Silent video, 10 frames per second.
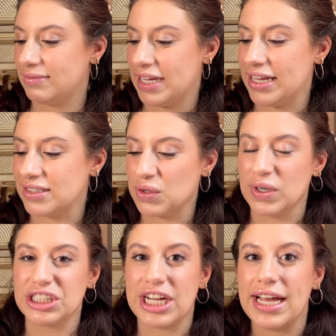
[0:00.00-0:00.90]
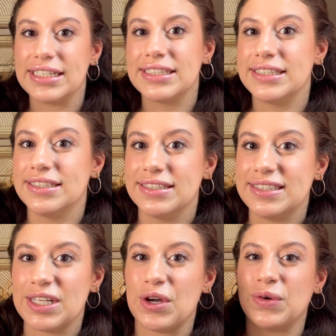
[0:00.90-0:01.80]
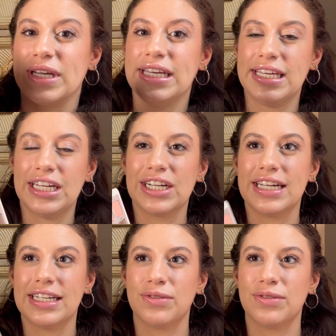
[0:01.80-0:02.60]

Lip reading: It's gorgeous. So here it is.